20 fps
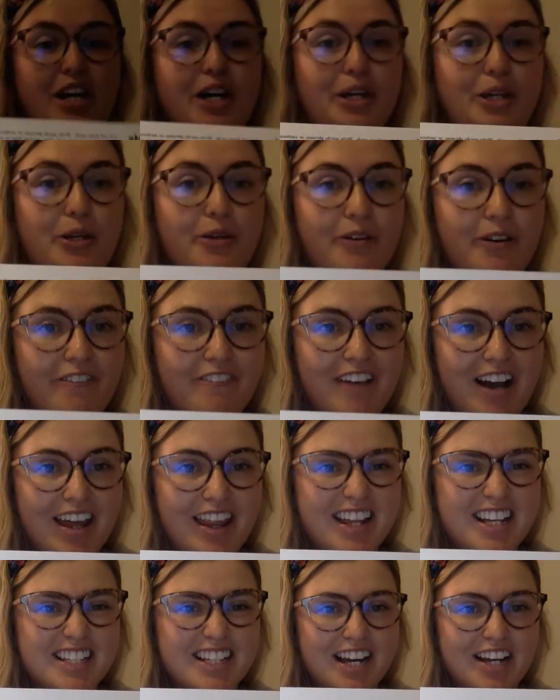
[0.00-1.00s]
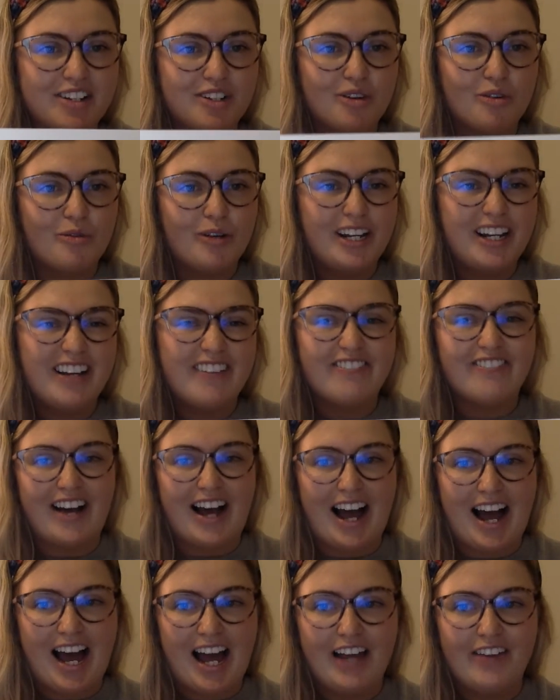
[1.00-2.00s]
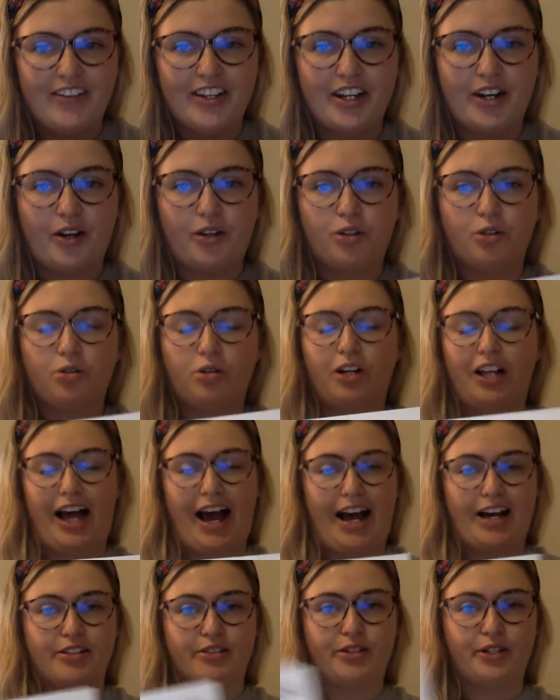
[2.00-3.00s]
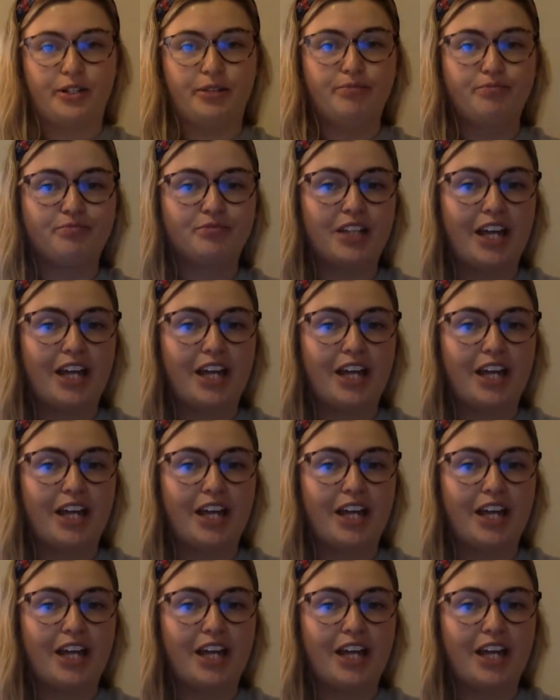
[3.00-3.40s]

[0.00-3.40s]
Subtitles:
You will find this under week 5 in our Google Classroom.